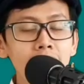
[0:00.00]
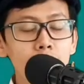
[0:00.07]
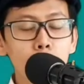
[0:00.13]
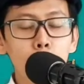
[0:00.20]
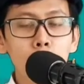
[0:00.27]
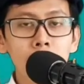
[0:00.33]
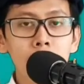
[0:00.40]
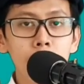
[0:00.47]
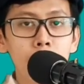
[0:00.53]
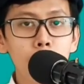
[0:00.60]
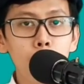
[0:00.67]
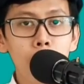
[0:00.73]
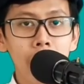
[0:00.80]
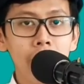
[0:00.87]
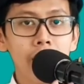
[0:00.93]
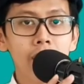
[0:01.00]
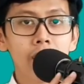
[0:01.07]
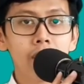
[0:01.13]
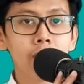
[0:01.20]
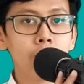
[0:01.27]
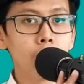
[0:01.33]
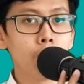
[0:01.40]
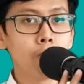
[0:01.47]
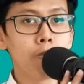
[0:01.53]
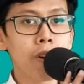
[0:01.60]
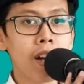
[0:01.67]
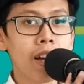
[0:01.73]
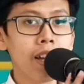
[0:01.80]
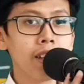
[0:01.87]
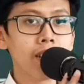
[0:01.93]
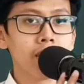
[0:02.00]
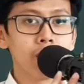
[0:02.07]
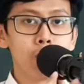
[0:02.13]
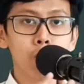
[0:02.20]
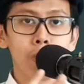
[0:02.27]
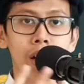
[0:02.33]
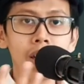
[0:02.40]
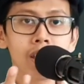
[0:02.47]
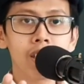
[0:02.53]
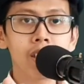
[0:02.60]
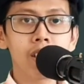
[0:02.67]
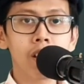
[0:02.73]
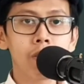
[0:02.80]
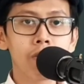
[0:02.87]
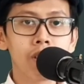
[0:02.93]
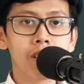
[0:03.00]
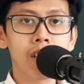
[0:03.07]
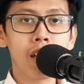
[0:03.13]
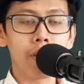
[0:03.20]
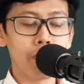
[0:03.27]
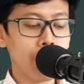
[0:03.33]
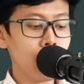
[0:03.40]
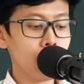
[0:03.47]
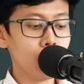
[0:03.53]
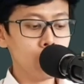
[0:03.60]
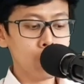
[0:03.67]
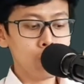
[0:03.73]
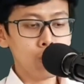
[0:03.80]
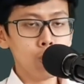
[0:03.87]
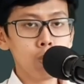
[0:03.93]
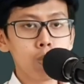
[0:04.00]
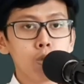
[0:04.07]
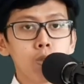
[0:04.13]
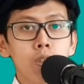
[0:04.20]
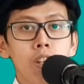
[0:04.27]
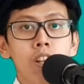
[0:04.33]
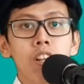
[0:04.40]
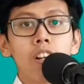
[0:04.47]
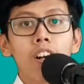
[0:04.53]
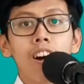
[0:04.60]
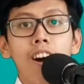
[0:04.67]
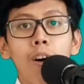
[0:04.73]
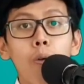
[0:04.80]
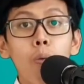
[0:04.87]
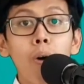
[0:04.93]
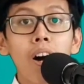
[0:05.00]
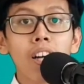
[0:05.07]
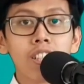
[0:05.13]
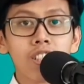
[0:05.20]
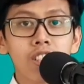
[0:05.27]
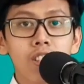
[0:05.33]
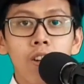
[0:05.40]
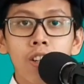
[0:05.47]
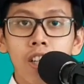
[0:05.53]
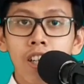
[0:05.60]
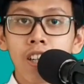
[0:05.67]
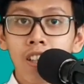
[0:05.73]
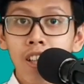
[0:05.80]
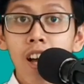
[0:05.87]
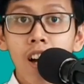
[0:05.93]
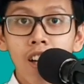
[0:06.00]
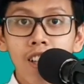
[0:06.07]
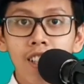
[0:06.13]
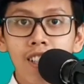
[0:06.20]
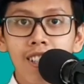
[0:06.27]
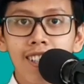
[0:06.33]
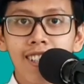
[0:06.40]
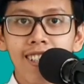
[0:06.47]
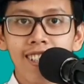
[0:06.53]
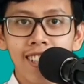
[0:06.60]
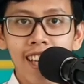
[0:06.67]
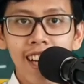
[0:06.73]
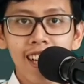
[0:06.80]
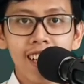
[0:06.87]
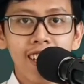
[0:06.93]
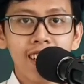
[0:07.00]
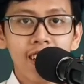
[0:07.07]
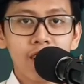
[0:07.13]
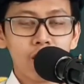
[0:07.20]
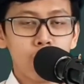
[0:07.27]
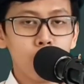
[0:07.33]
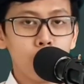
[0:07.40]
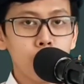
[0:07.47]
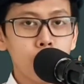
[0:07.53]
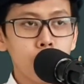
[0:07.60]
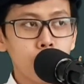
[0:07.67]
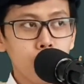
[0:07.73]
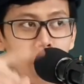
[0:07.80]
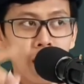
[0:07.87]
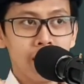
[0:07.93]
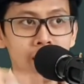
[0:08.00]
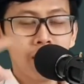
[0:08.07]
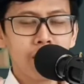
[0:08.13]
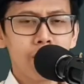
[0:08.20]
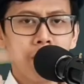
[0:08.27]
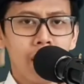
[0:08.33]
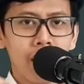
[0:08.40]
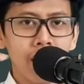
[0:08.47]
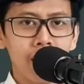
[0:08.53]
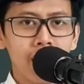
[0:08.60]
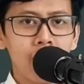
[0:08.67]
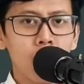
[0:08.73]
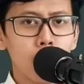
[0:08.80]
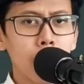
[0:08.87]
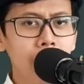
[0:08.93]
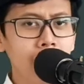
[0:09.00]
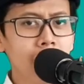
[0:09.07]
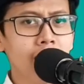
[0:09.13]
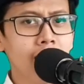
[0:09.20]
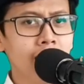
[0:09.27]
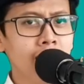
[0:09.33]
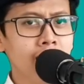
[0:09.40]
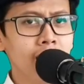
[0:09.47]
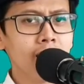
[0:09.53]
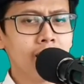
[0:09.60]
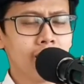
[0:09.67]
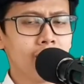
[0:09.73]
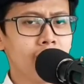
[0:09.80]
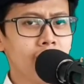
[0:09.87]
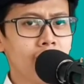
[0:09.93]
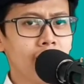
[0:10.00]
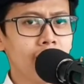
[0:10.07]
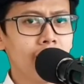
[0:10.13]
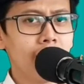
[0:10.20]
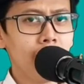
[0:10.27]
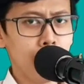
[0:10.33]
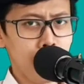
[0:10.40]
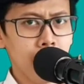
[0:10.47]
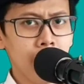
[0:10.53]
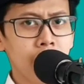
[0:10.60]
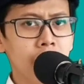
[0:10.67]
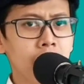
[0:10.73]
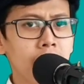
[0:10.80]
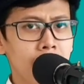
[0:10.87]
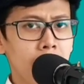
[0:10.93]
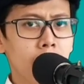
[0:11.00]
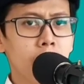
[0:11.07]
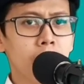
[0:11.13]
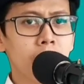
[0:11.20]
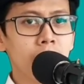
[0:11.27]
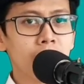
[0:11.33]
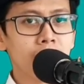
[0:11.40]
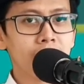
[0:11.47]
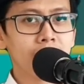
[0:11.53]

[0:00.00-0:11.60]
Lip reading: That's one of the way you find the duration of the time. You use a watch or a clock, yeah, to identify. But is it efficient enough?